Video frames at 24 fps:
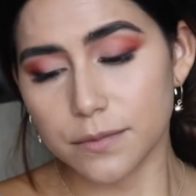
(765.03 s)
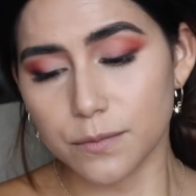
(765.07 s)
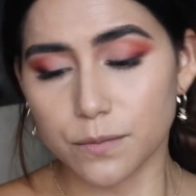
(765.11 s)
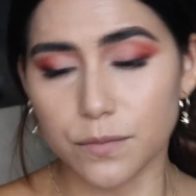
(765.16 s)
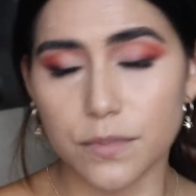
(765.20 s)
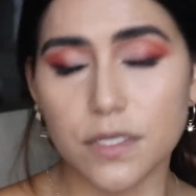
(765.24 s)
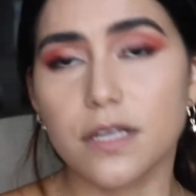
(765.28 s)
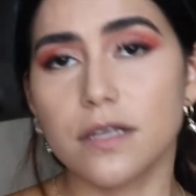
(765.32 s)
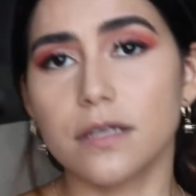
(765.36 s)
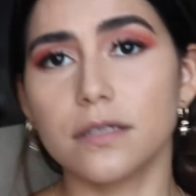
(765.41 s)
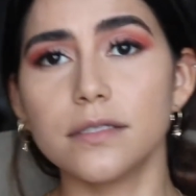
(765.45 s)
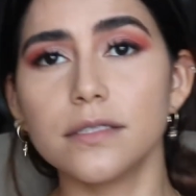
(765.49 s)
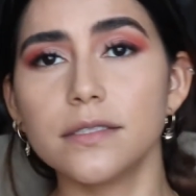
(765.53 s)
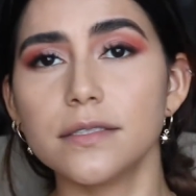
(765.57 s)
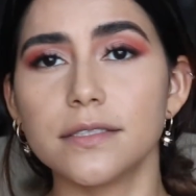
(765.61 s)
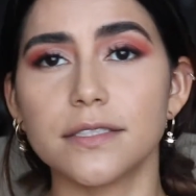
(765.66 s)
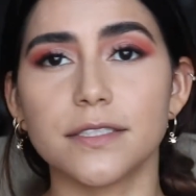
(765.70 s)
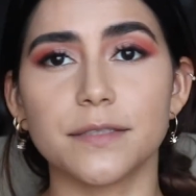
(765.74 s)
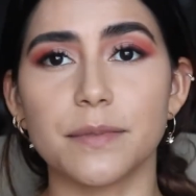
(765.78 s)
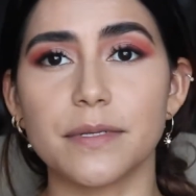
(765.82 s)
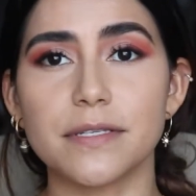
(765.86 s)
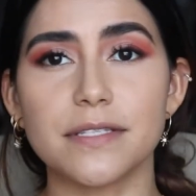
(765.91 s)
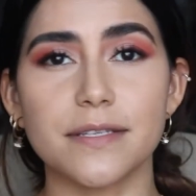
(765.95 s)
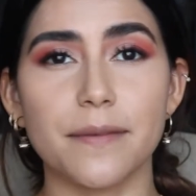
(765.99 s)
It
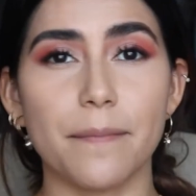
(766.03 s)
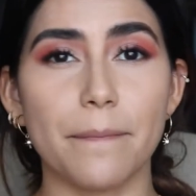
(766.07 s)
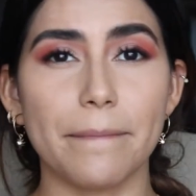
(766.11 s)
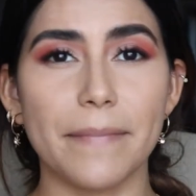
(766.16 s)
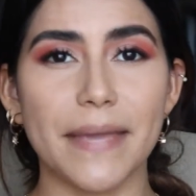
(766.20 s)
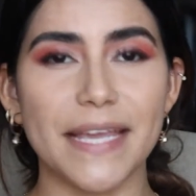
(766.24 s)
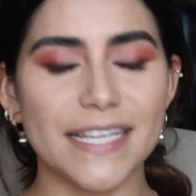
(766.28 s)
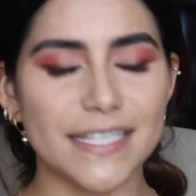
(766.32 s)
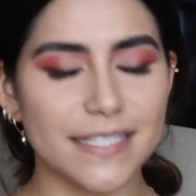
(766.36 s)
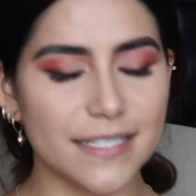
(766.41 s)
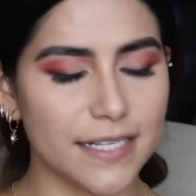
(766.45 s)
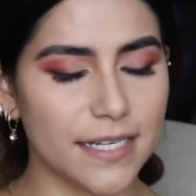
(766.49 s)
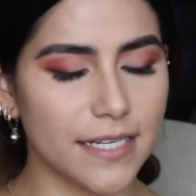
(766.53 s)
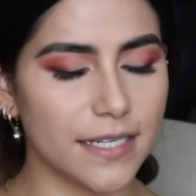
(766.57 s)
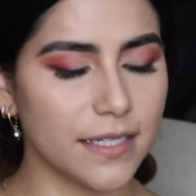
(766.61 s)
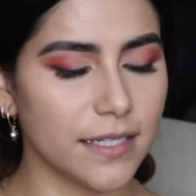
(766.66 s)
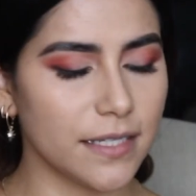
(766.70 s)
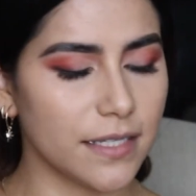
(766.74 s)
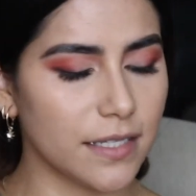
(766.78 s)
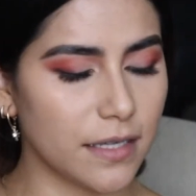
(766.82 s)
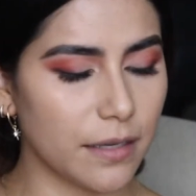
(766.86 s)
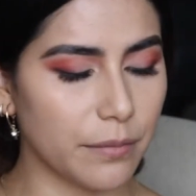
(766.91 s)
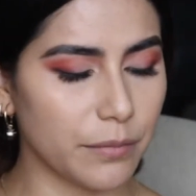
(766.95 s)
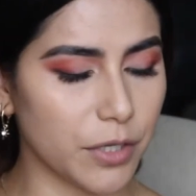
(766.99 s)
smells amazing.
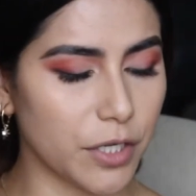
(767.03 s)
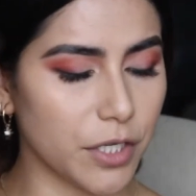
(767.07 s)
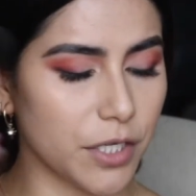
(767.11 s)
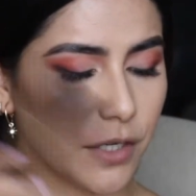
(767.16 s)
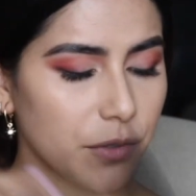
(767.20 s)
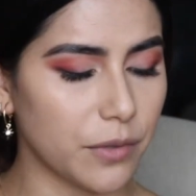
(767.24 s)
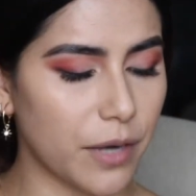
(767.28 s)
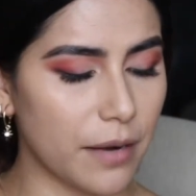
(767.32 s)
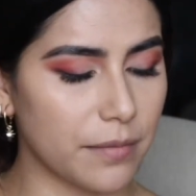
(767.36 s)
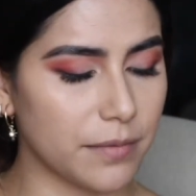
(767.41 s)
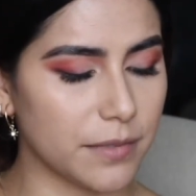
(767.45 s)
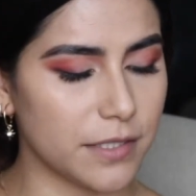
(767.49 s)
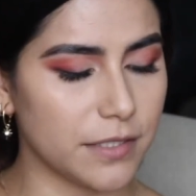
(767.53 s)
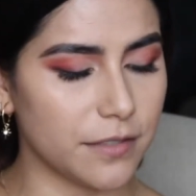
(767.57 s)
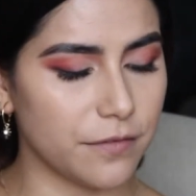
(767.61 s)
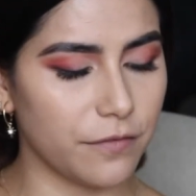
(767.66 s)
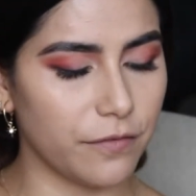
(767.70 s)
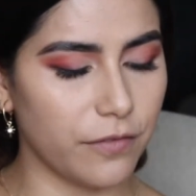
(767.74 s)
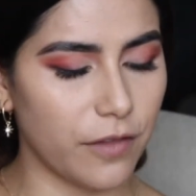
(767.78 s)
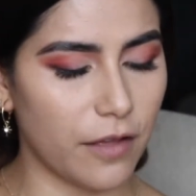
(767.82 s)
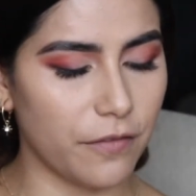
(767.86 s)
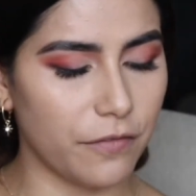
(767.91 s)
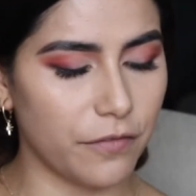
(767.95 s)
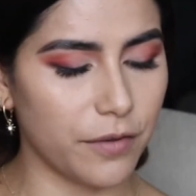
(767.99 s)
I'm gonna grab this
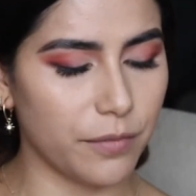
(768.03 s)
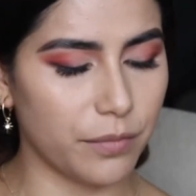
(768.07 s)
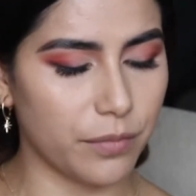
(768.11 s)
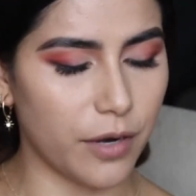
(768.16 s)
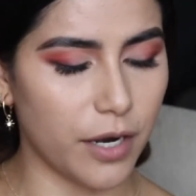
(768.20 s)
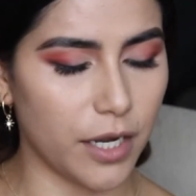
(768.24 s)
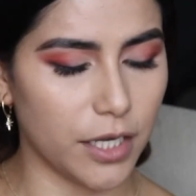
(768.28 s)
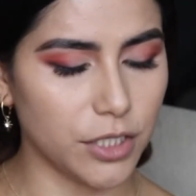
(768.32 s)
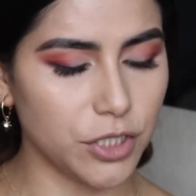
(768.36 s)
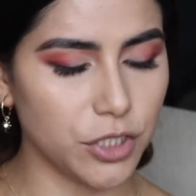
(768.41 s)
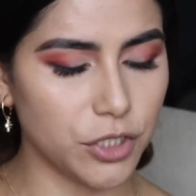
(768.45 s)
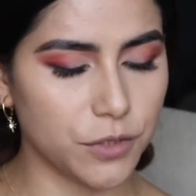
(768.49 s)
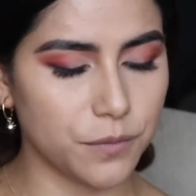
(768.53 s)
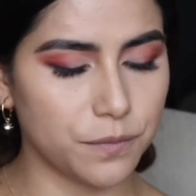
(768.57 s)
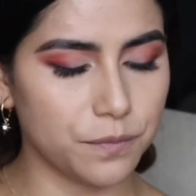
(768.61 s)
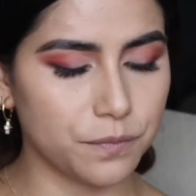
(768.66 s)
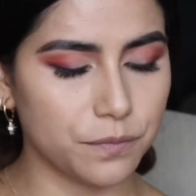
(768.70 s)
fluffy brush.